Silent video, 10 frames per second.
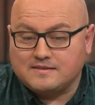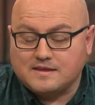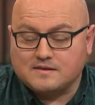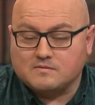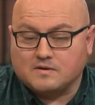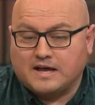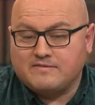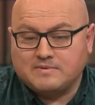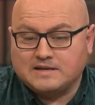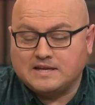think
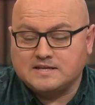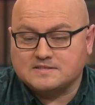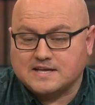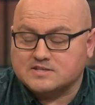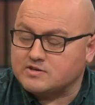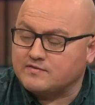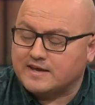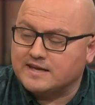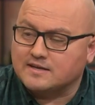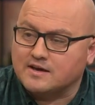I've been leading Sanctuary for
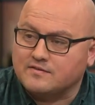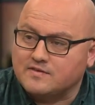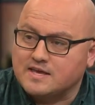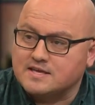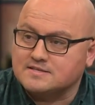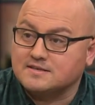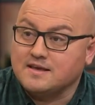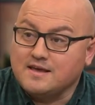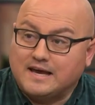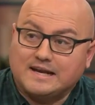8.5 years,
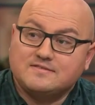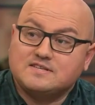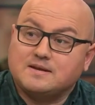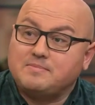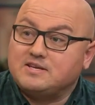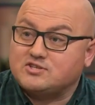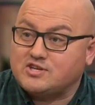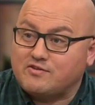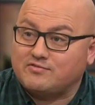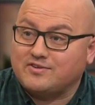and I've seen a big
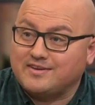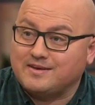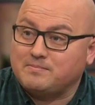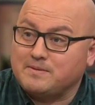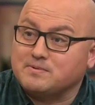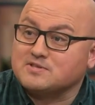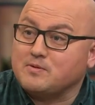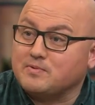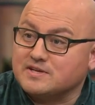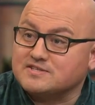shift in people's
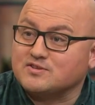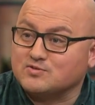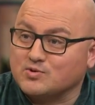openness to